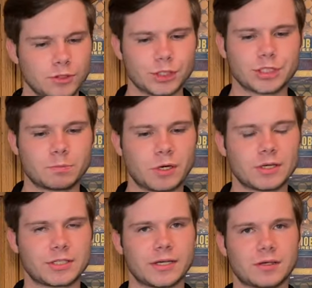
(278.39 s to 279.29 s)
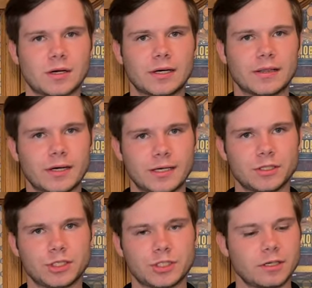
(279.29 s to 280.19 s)
Just to pause there on the hutch
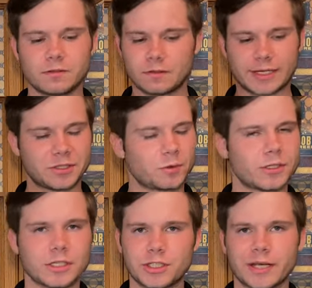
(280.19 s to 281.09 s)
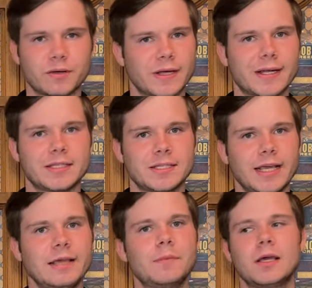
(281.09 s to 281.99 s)
itself, that's where the channel got its
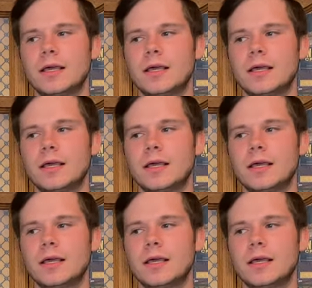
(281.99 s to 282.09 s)
name.